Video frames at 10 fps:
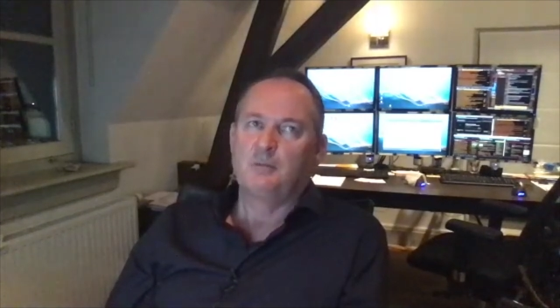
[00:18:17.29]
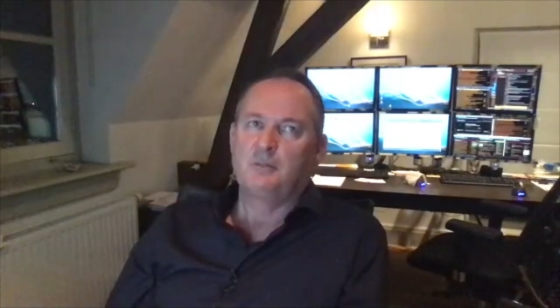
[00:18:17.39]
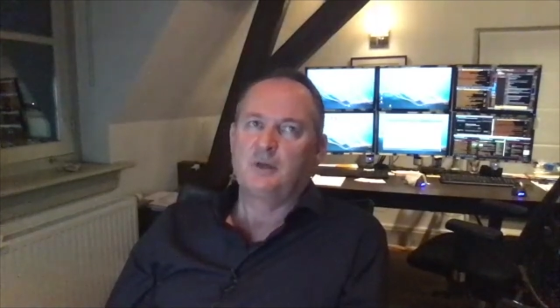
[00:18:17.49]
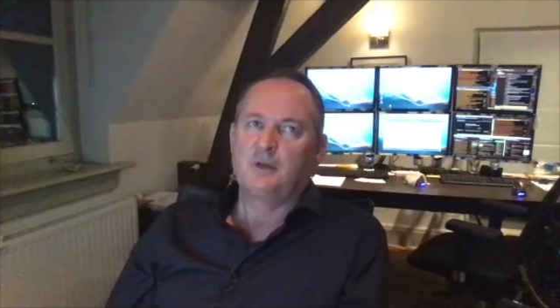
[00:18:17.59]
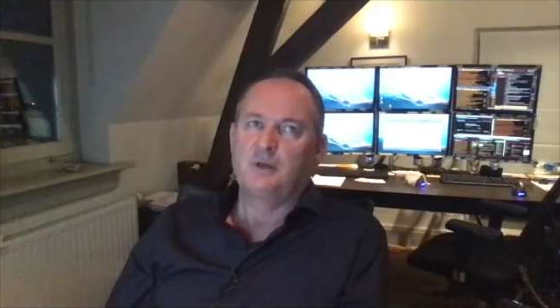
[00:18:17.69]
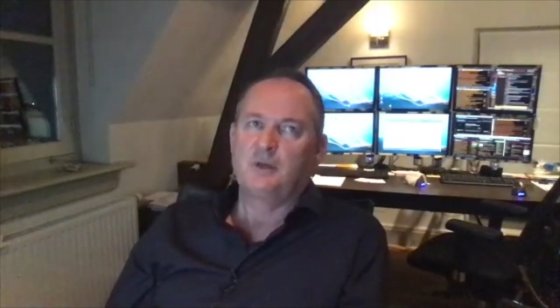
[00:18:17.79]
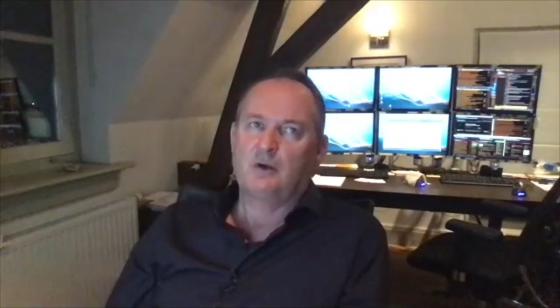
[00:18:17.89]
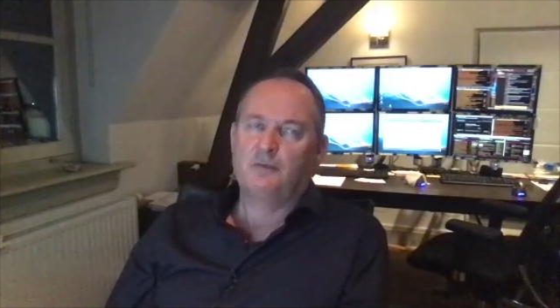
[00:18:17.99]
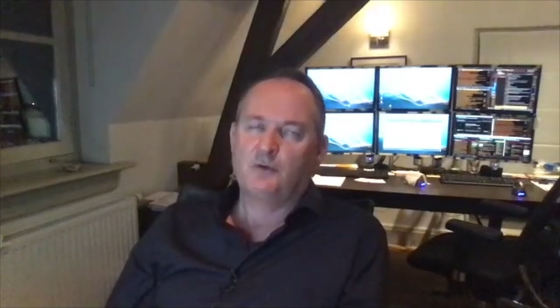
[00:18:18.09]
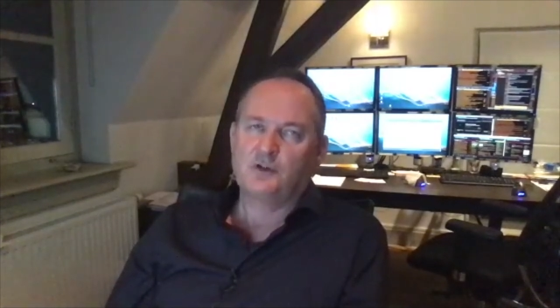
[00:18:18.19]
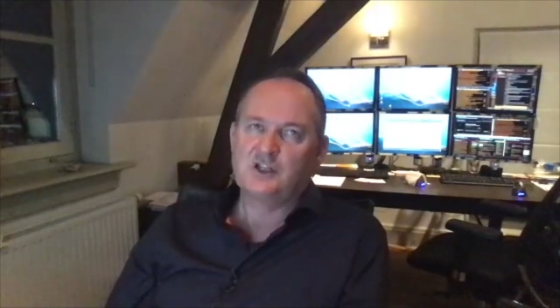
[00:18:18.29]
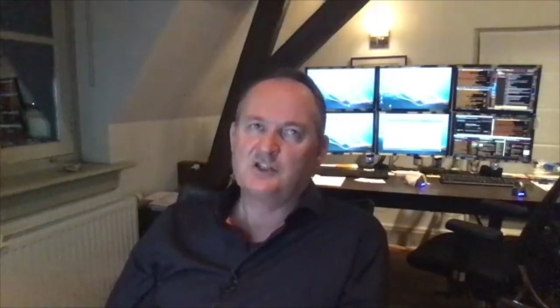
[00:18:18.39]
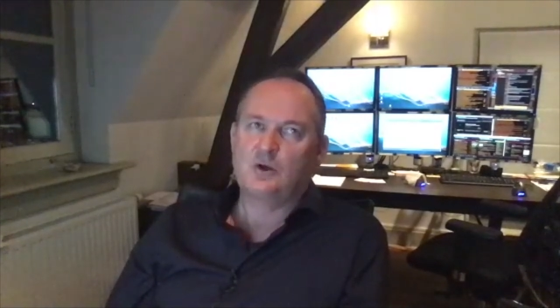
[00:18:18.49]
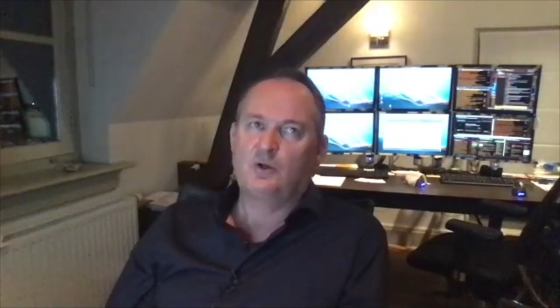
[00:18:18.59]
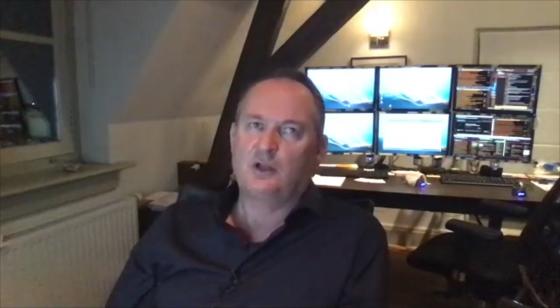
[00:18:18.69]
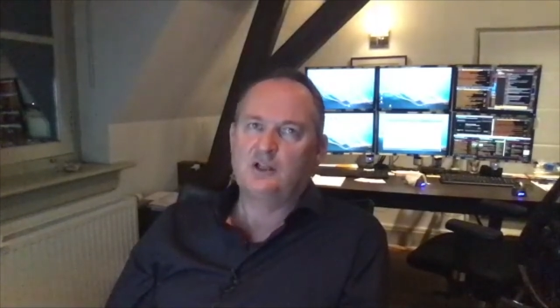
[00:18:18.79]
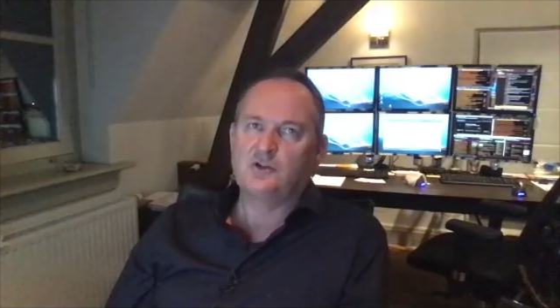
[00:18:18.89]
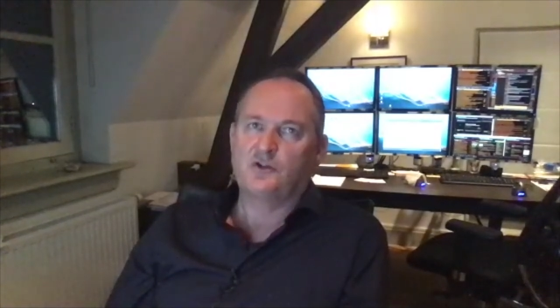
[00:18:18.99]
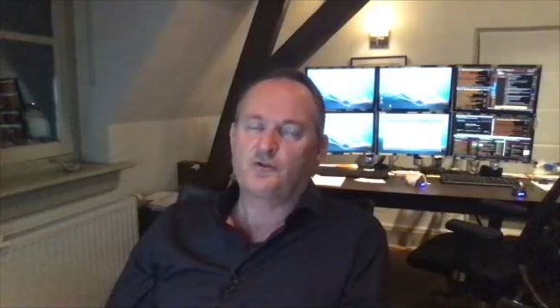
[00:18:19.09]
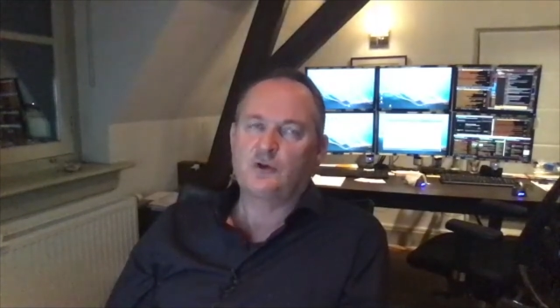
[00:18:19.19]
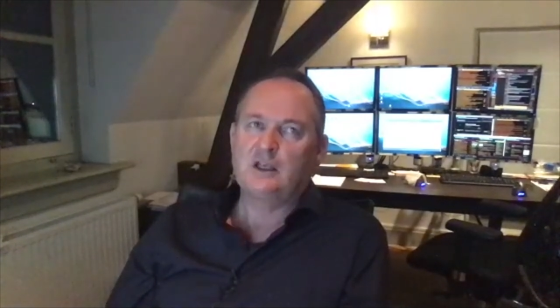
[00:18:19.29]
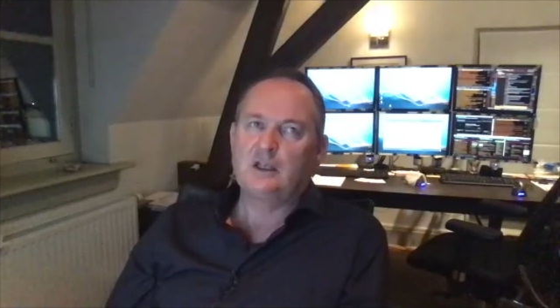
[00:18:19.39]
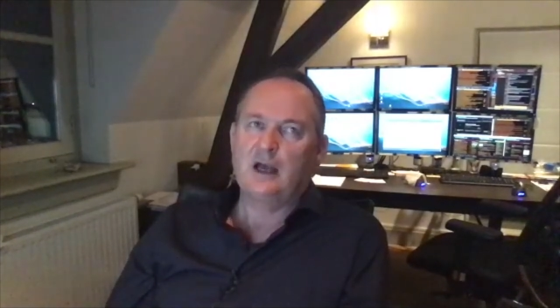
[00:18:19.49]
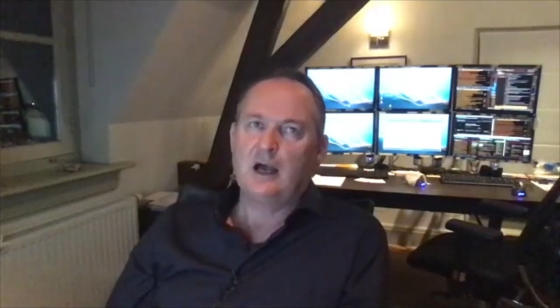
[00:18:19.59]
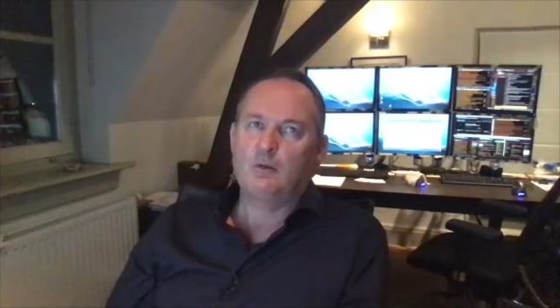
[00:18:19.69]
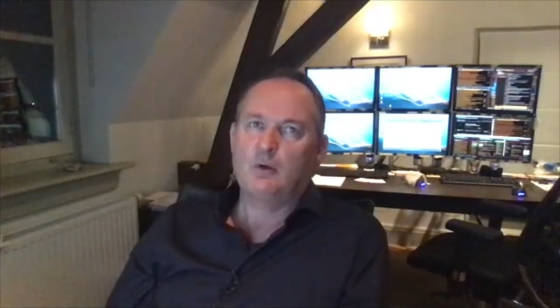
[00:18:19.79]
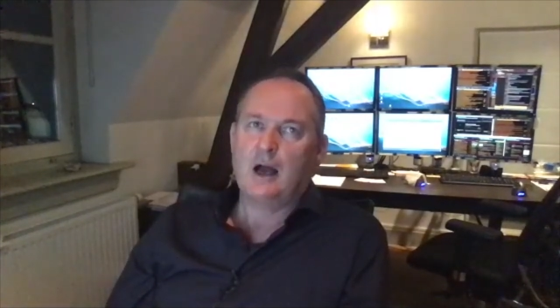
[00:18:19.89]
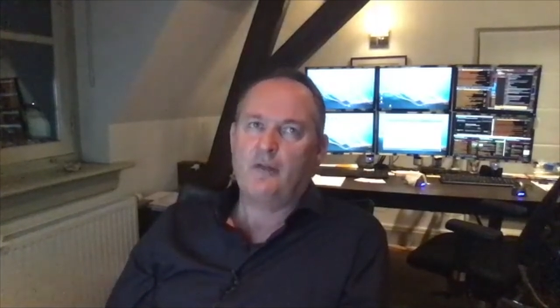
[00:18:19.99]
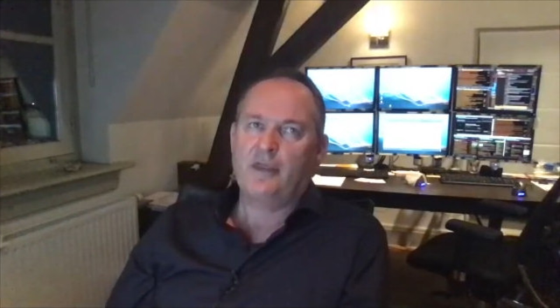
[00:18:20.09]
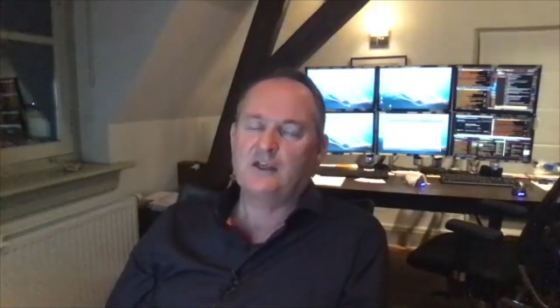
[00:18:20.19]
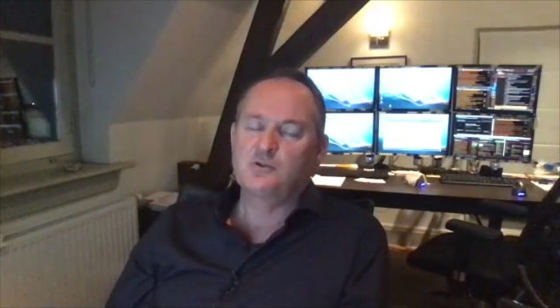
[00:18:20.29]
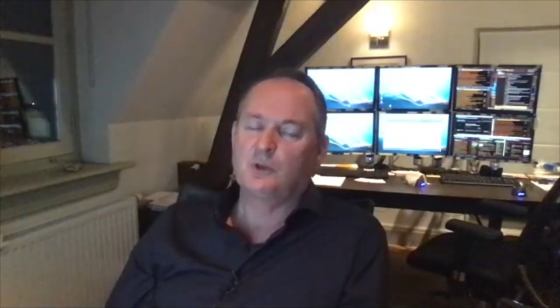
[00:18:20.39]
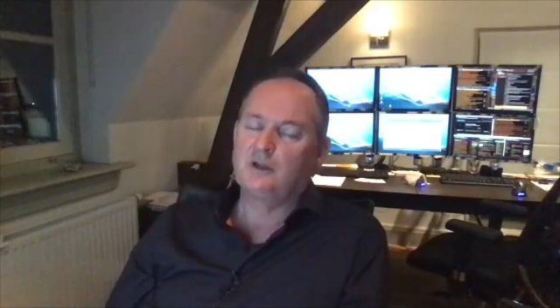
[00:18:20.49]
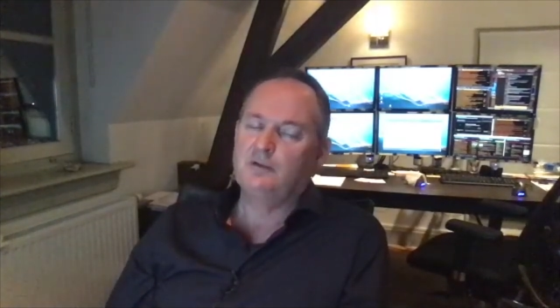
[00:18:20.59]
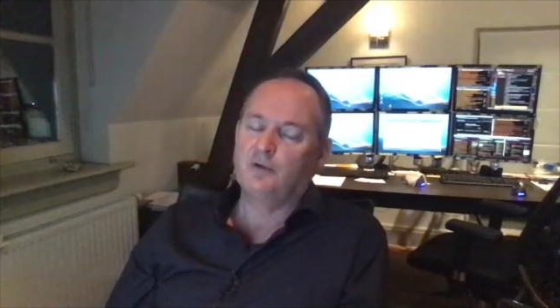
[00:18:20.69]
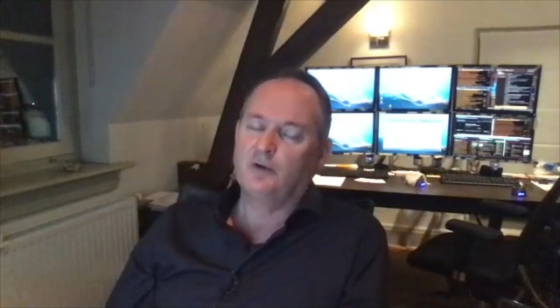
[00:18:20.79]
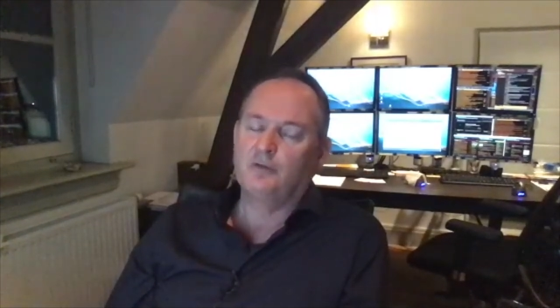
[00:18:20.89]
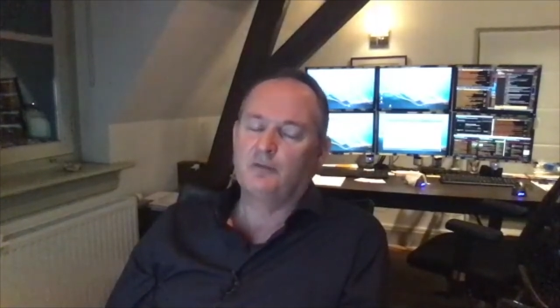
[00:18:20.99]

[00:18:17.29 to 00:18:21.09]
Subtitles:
But it's, of course, it's all tricky how things will evolve.